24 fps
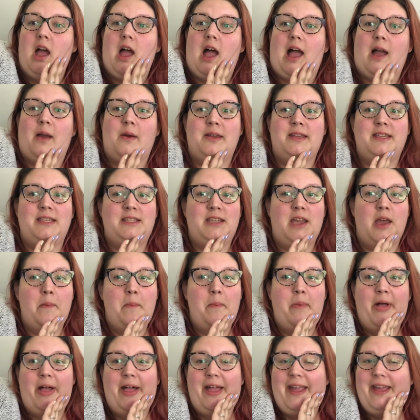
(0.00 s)
I was
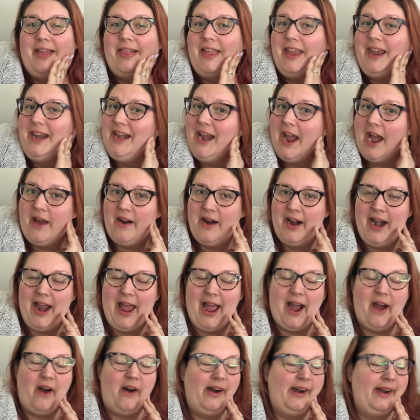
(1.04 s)
completely downed
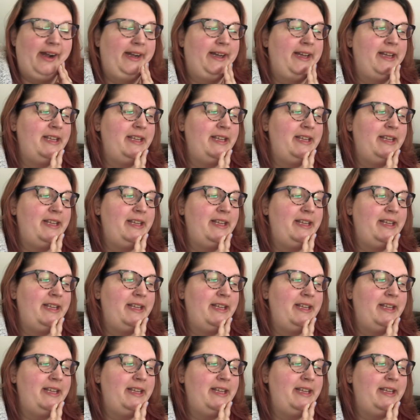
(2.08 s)
out.